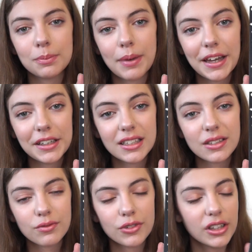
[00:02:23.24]
She painted
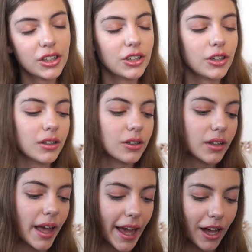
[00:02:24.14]
this really cute
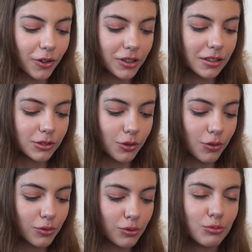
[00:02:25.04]
little owl on it
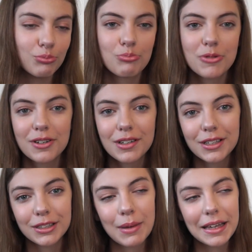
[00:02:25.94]
too.
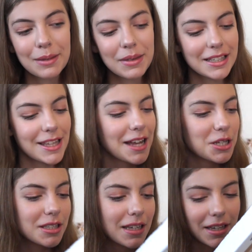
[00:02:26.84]
It's making me sad
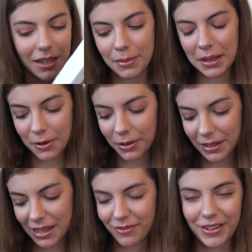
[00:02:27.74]
just thinking about her
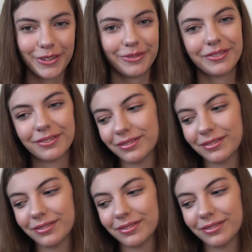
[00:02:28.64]
leaving.